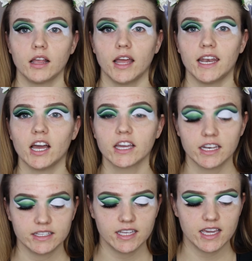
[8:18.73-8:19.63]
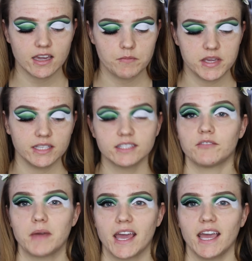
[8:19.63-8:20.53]
And now I'm going to take a piece of
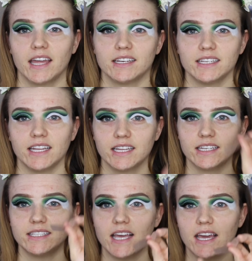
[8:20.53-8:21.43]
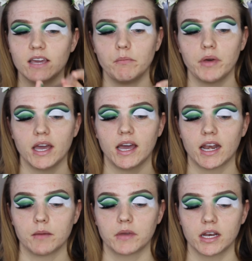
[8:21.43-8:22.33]
my handy dandy tape and
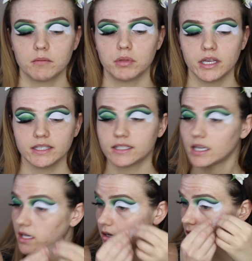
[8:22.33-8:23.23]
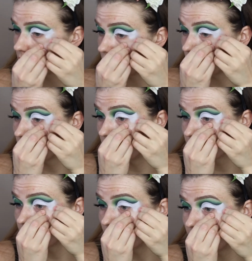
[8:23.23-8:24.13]
I'm going to place it
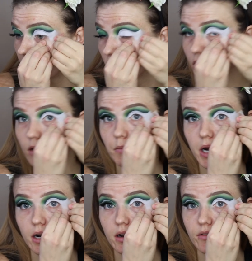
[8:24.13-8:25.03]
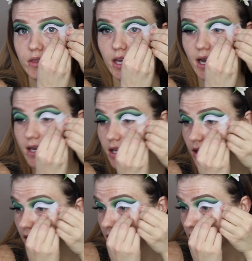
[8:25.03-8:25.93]
along the outer part of the eye
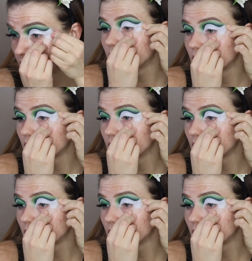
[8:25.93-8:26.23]
here.